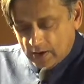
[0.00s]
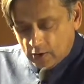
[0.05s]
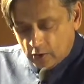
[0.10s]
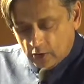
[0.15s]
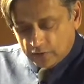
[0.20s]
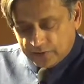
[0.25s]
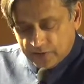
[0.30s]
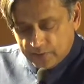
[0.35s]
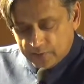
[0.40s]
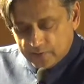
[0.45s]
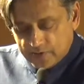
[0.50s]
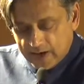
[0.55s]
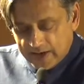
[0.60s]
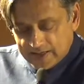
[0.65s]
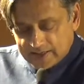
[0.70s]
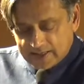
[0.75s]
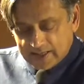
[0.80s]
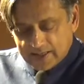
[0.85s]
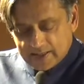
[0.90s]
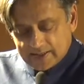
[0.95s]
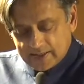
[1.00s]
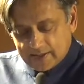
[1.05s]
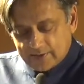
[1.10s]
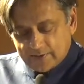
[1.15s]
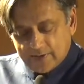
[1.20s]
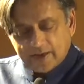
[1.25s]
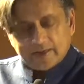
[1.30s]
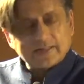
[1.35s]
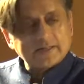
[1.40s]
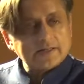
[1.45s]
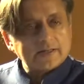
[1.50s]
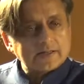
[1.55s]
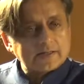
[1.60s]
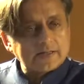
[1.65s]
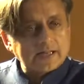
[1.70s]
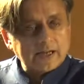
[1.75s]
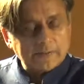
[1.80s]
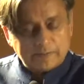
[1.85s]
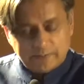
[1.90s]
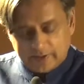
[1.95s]
or from writings and
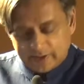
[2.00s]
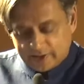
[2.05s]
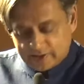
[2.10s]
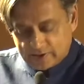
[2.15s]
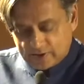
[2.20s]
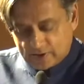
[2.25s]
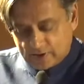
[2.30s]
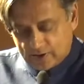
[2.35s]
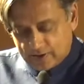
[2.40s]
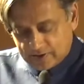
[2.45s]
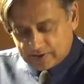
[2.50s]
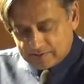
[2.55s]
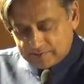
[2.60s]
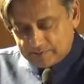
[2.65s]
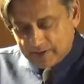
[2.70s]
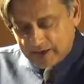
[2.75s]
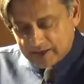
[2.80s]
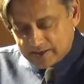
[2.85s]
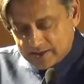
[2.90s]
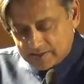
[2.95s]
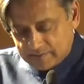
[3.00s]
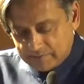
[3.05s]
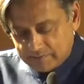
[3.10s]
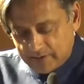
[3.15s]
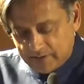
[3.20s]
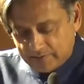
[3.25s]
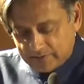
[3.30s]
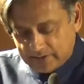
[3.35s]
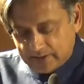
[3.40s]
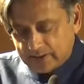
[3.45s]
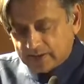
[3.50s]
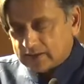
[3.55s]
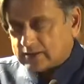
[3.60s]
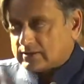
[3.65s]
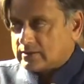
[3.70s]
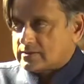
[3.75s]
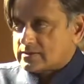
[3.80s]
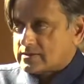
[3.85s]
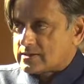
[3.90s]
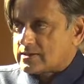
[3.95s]
writers, Kipling, Scott, Basham, Beverley
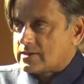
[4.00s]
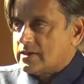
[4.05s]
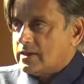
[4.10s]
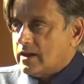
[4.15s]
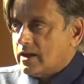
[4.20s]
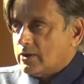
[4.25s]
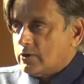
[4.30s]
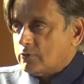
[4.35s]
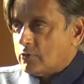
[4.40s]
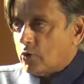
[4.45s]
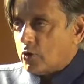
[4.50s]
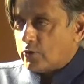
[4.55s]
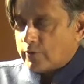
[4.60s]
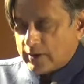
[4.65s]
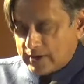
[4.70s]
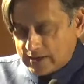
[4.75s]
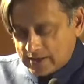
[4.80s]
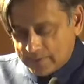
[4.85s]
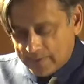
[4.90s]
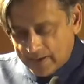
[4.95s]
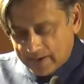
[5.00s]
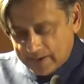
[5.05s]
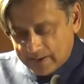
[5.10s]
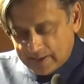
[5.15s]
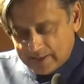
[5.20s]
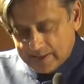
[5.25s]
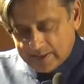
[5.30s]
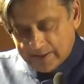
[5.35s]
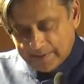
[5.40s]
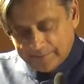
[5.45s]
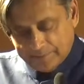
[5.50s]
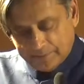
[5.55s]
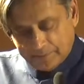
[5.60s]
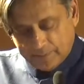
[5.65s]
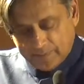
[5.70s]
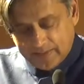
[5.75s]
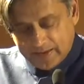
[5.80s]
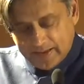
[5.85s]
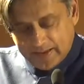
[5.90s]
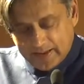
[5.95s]
Nichols, who all written about India.
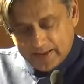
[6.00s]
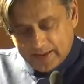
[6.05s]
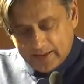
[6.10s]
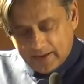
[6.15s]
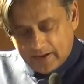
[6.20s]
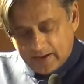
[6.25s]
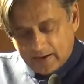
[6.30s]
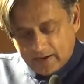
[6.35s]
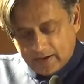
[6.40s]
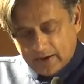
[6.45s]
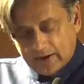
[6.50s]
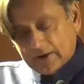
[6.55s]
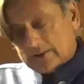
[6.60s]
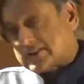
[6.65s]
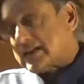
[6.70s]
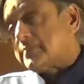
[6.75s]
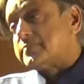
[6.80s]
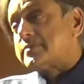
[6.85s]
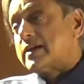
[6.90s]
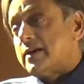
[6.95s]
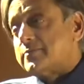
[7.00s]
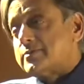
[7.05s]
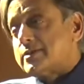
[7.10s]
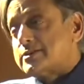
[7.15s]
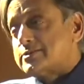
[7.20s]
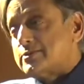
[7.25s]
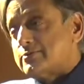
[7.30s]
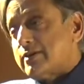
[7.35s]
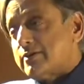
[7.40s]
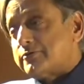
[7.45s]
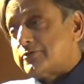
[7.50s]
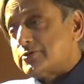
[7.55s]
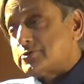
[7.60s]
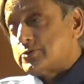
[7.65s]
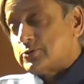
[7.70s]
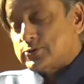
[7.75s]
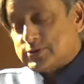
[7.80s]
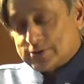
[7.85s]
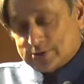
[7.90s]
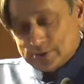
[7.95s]
Or sometimes it's a
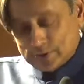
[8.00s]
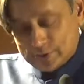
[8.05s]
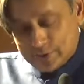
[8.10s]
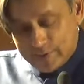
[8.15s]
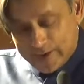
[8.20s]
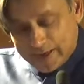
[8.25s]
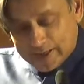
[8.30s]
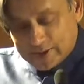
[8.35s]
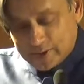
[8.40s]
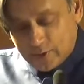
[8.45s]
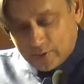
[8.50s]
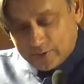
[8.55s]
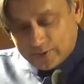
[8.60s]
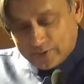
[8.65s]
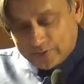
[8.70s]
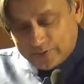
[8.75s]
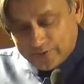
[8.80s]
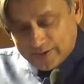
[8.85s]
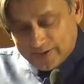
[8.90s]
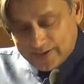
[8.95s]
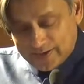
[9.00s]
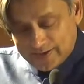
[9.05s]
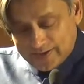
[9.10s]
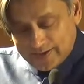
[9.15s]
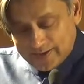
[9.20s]
reference to direct geography.